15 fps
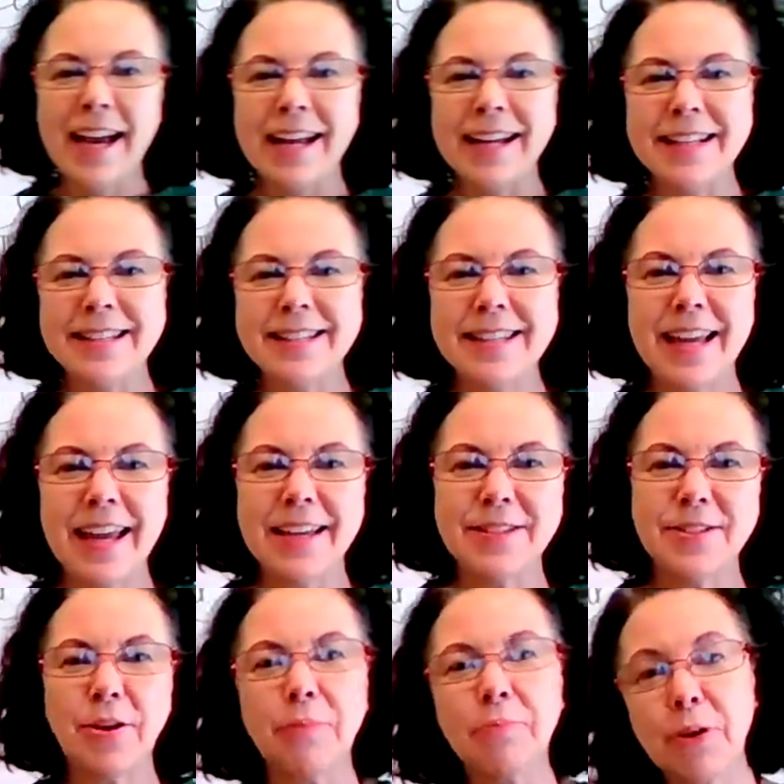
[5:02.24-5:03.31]
I didn't say,
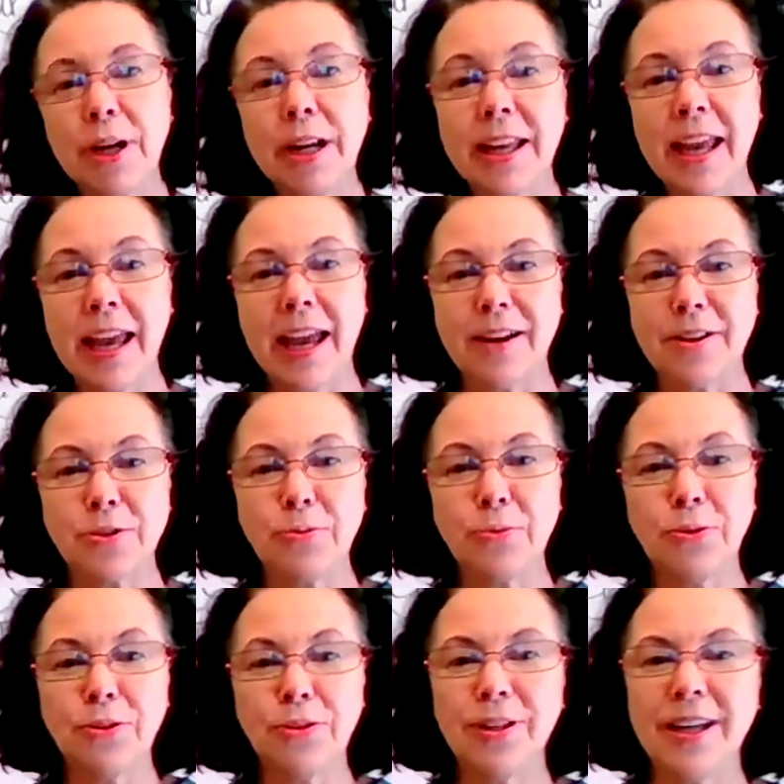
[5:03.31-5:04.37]
so I'm pretty
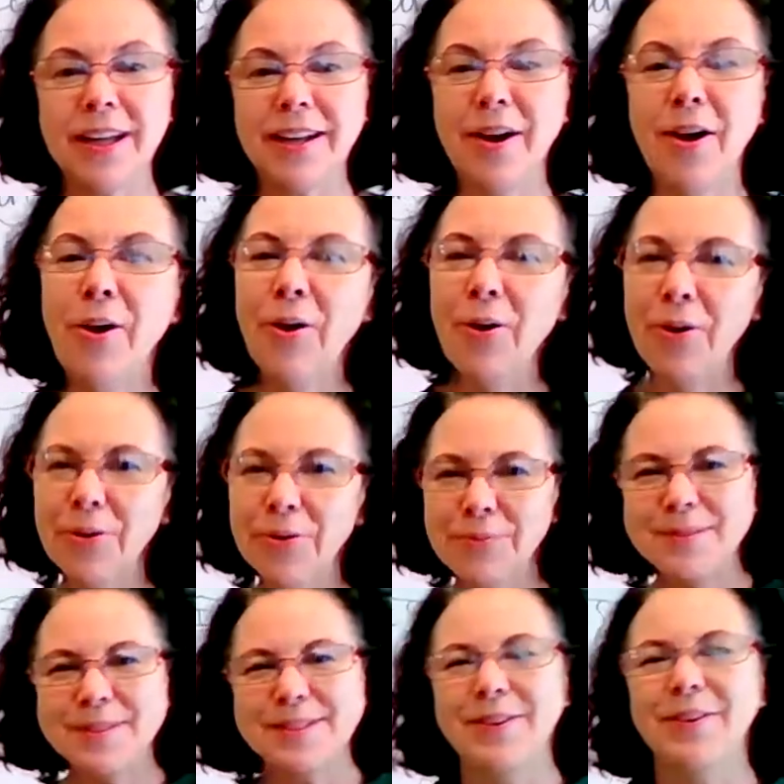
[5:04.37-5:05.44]
casual at
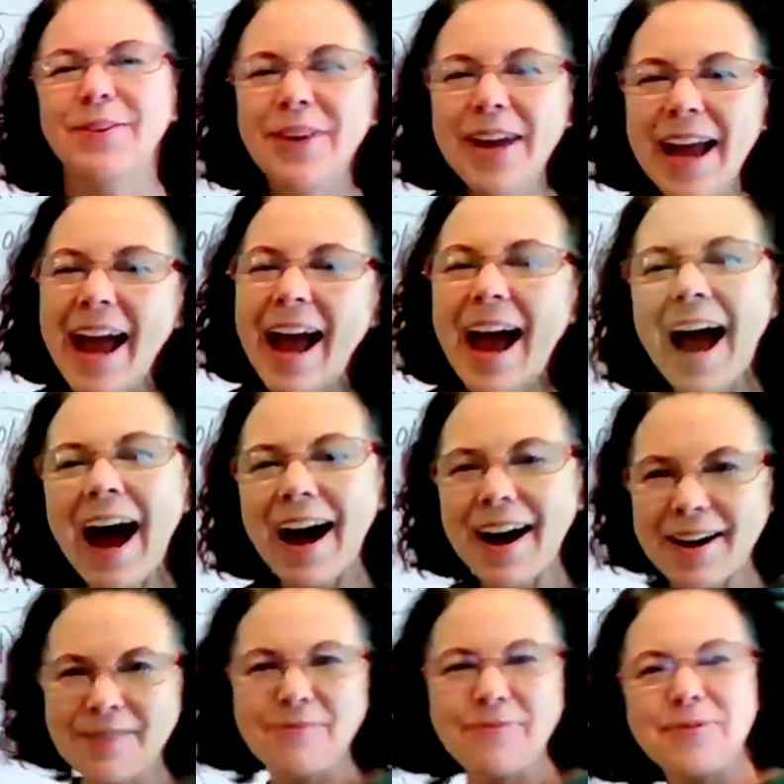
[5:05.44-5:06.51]
home. So
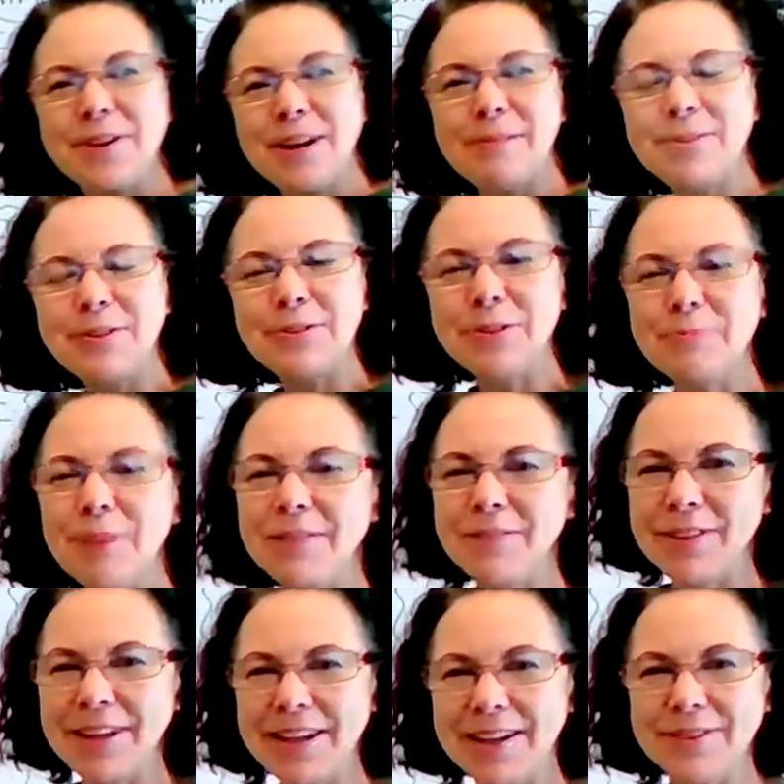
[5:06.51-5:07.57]
when I'm doing my
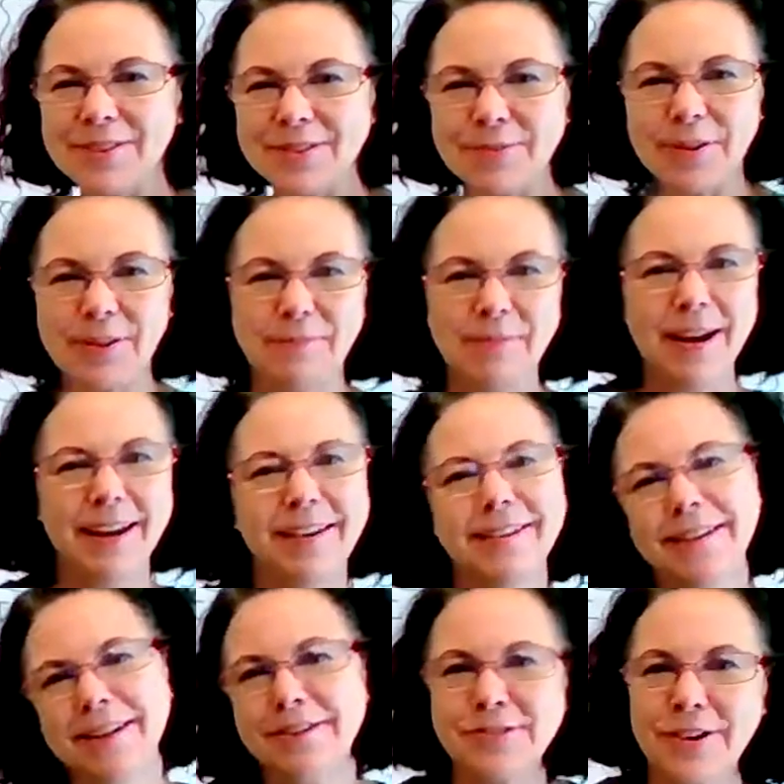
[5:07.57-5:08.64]
videos with my
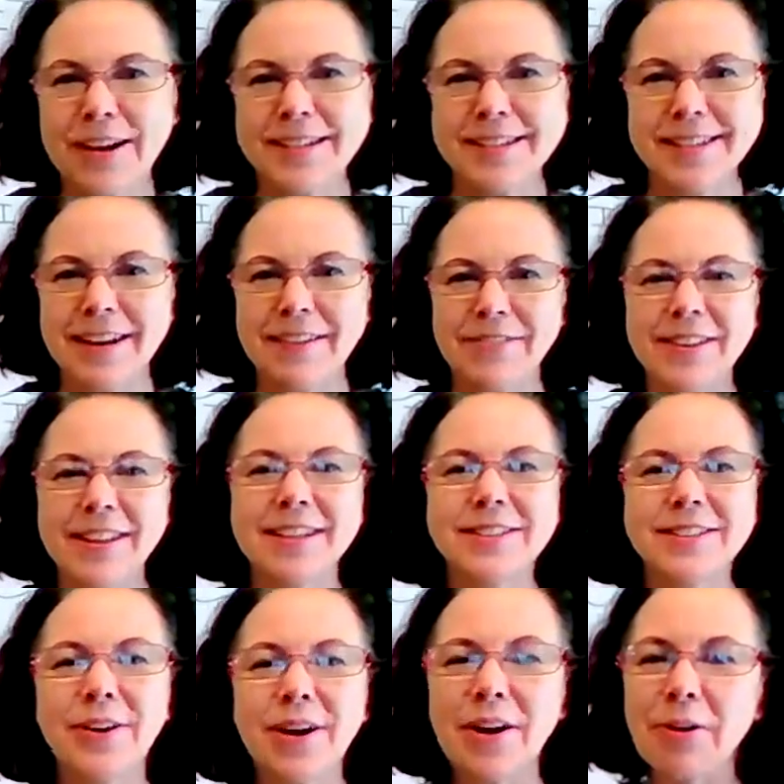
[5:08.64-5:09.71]
dress and everything,
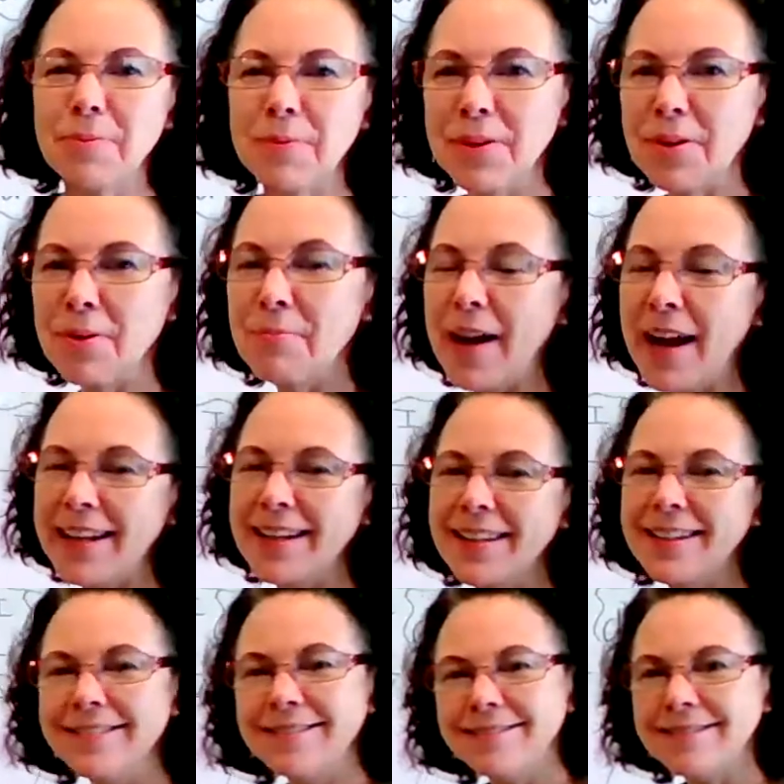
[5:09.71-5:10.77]
so I hope you don't mind
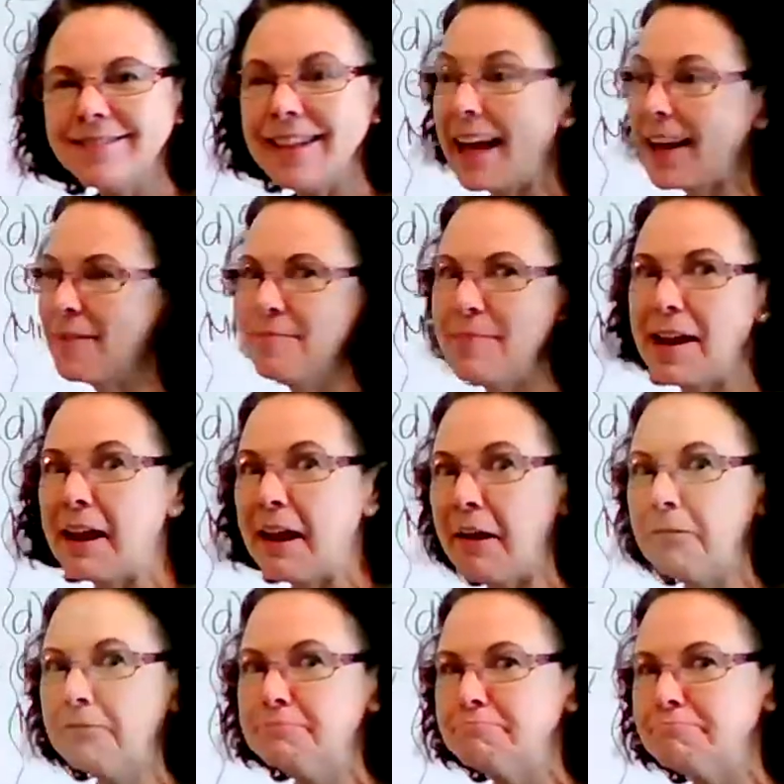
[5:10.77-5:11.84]
and lack of
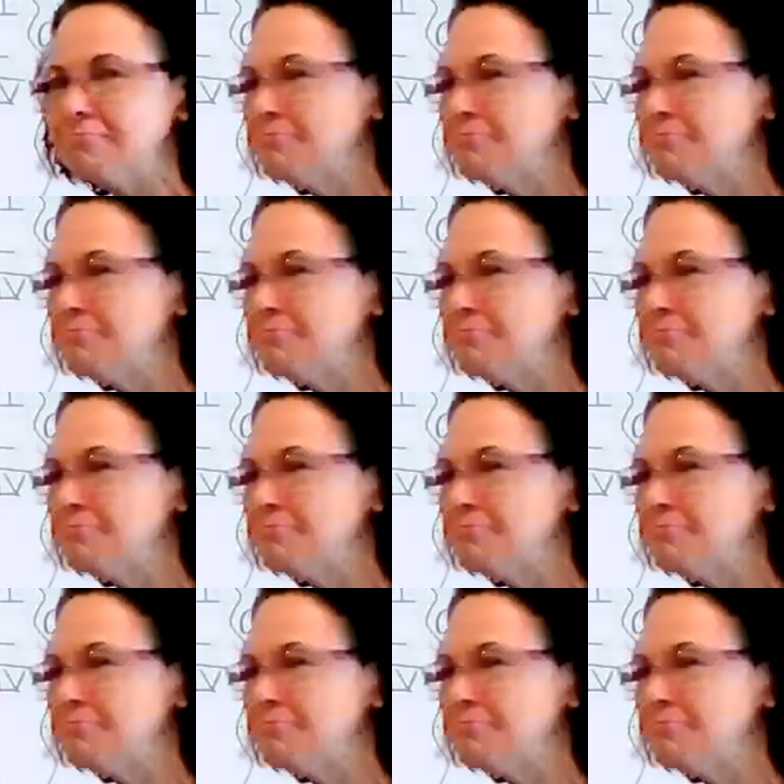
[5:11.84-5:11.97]
makeup.